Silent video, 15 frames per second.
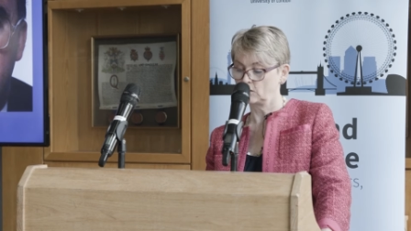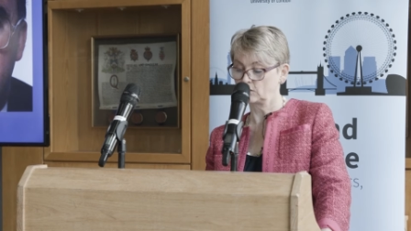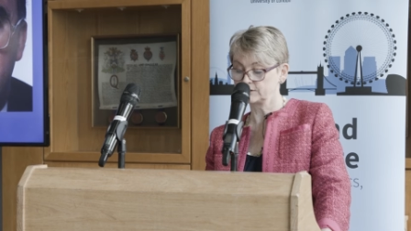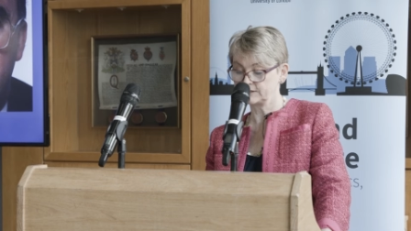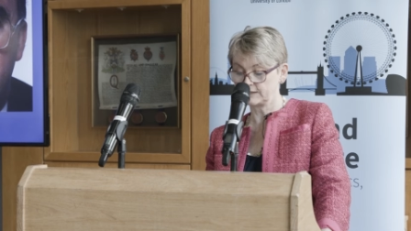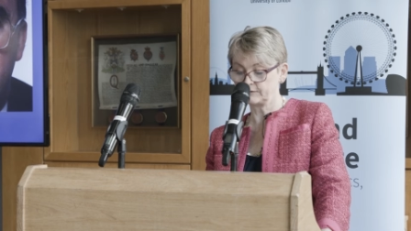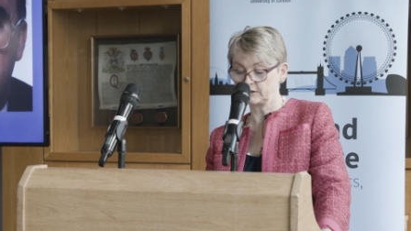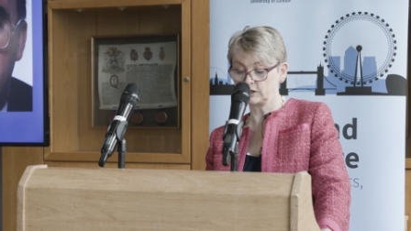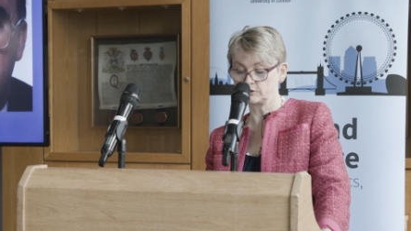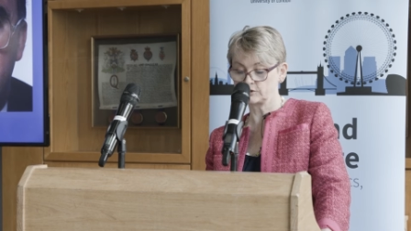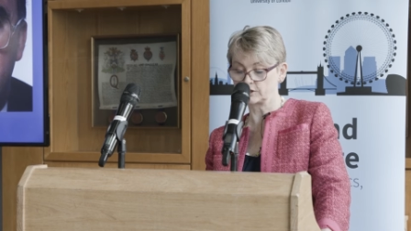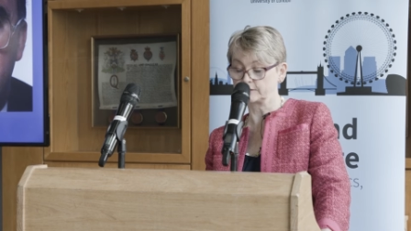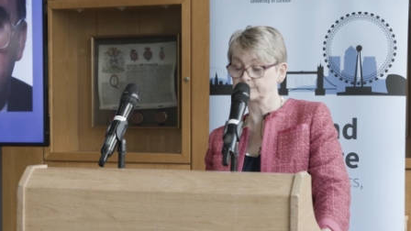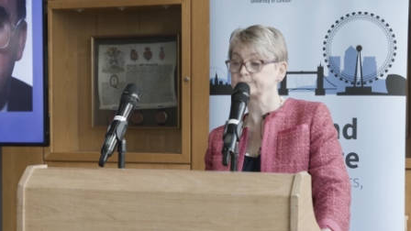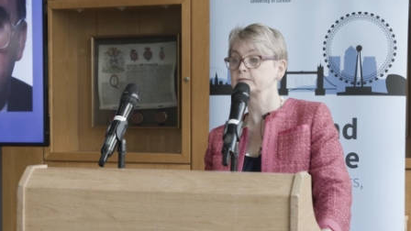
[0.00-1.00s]
on
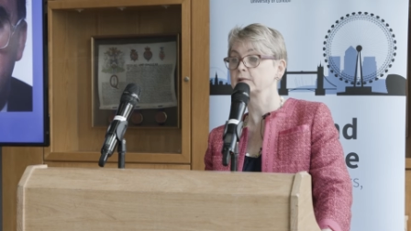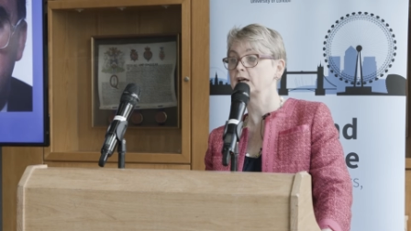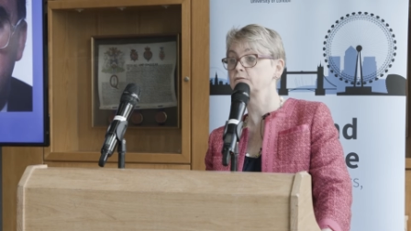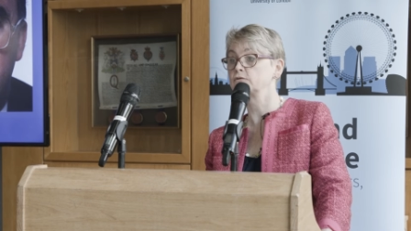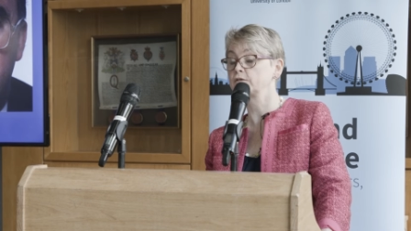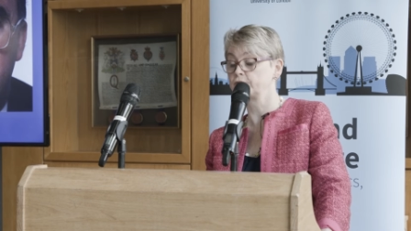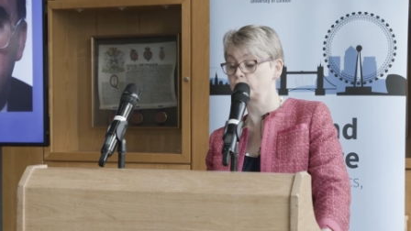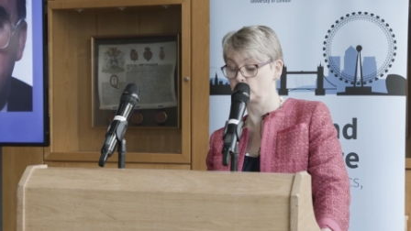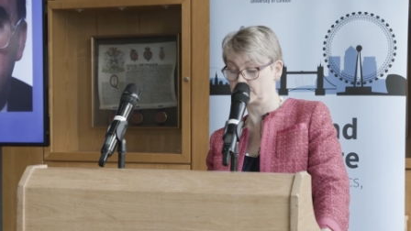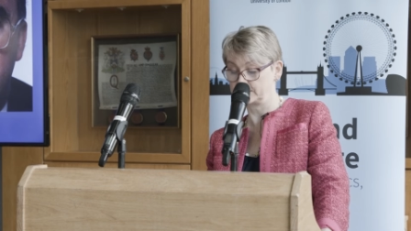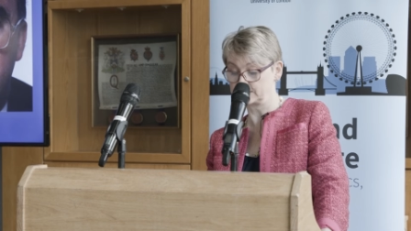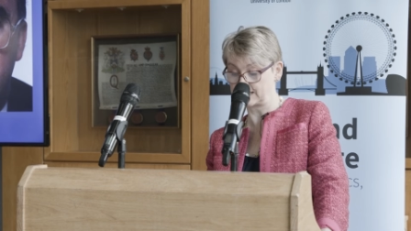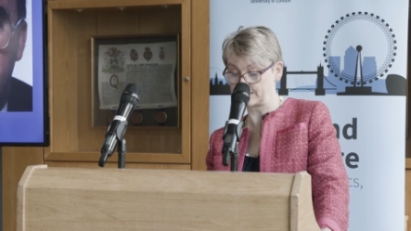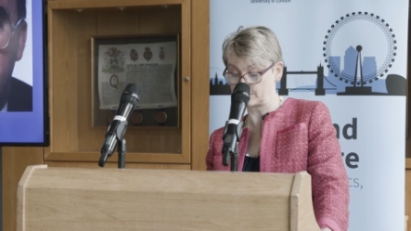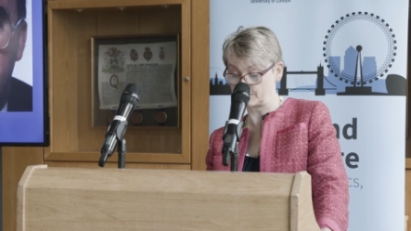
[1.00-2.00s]
devolution, and
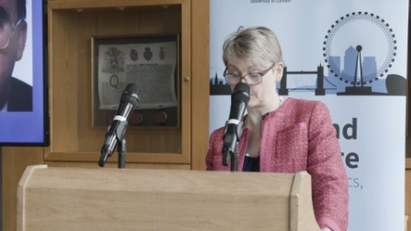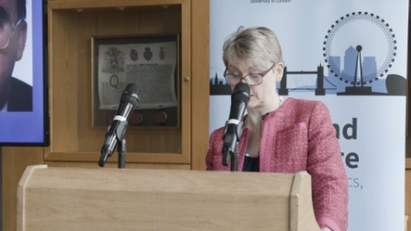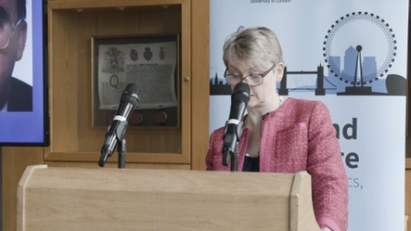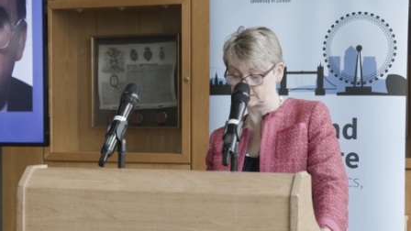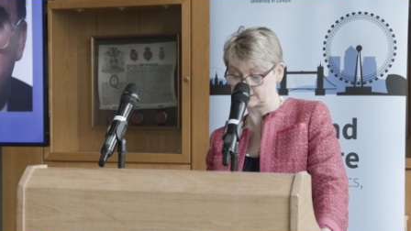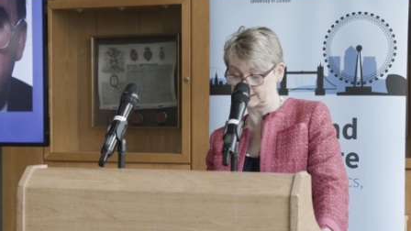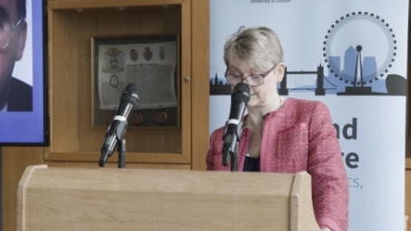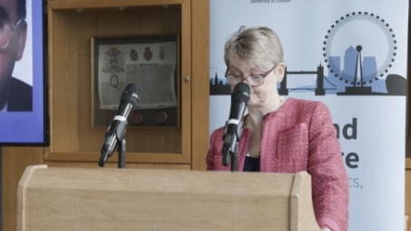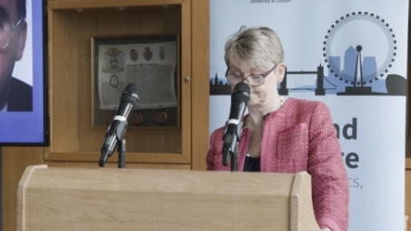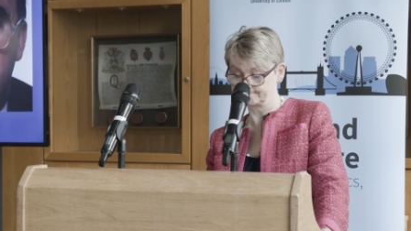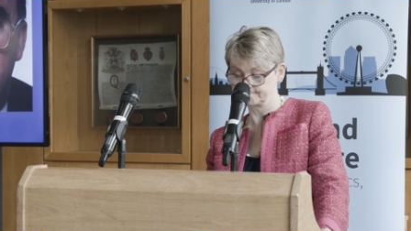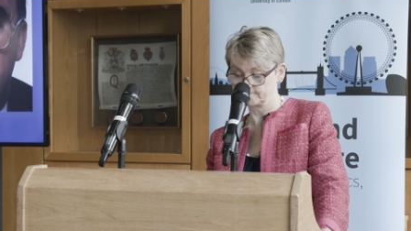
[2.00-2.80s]
reforming the Labour Party.